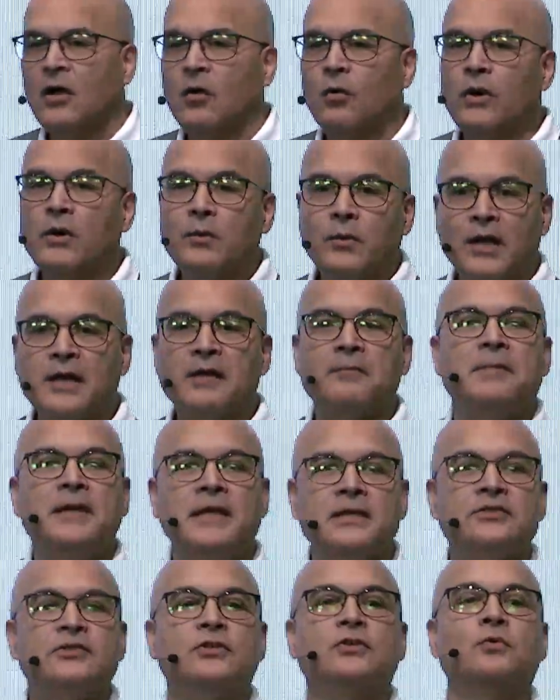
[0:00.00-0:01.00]
we want to
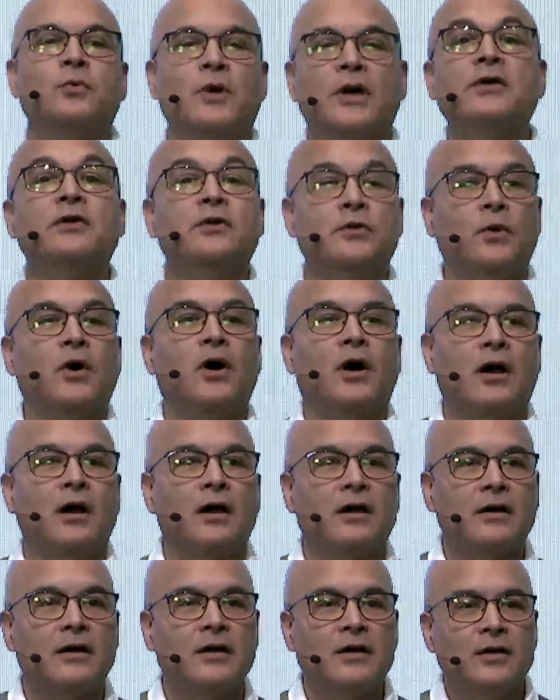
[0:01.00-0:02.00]
meet you where you
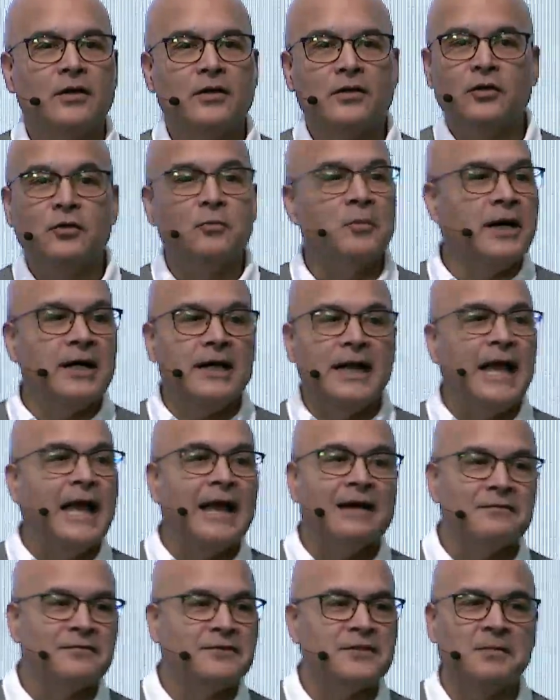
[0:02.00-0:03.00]
are. You might
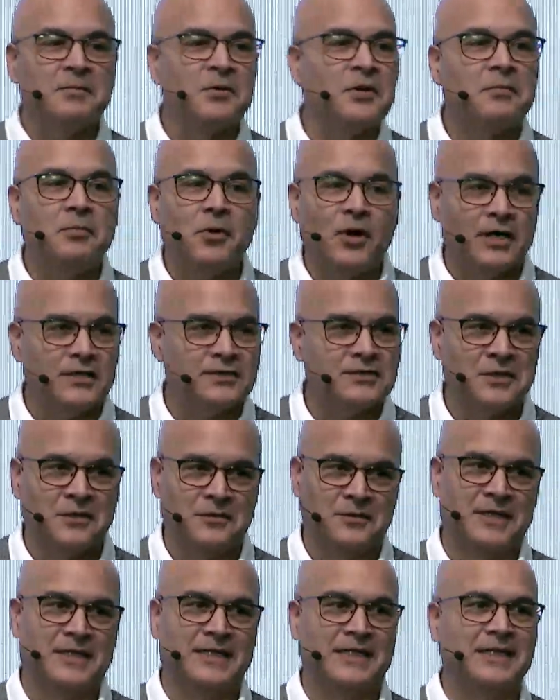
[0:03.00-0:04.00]
have some of the parts
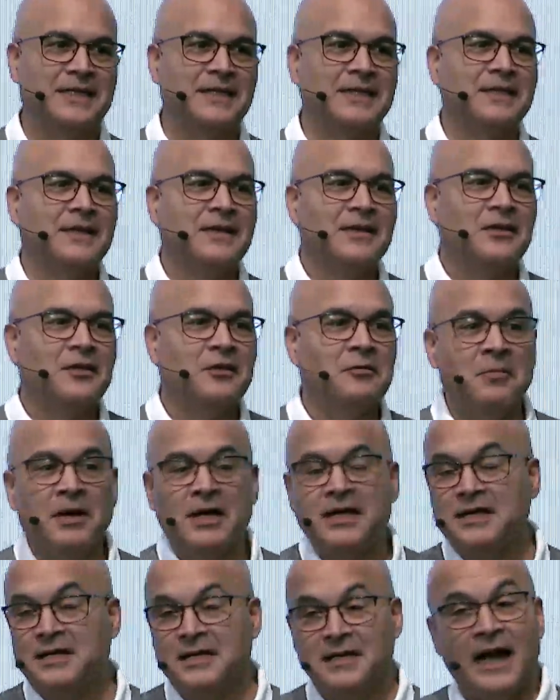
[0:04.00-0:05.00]
already. You
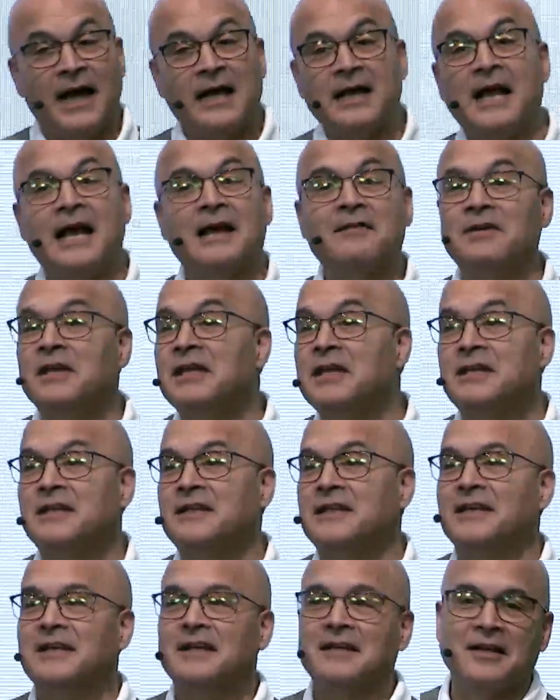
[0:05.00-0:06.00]
might not have
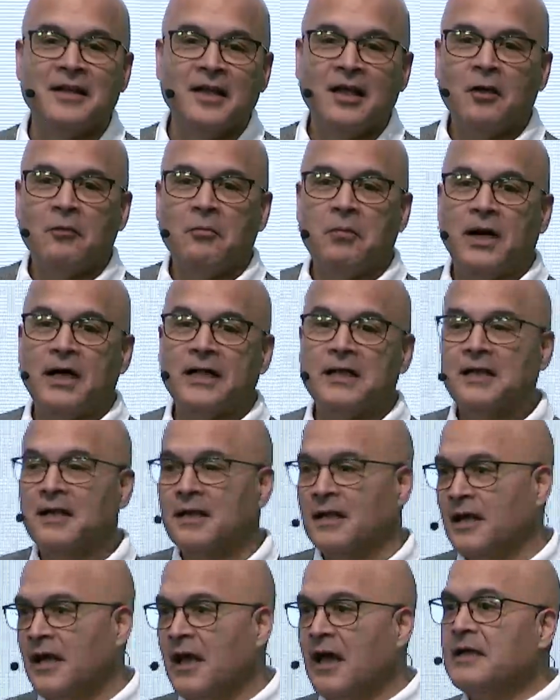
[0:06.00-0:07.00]
anything. But
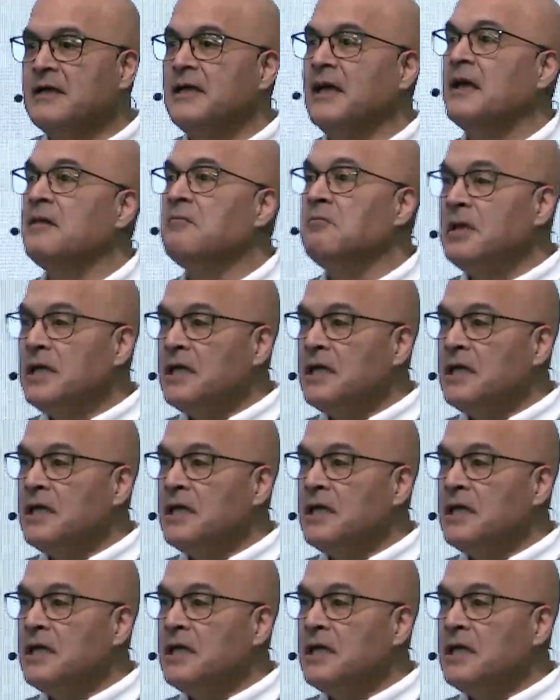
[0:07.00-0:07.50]
again,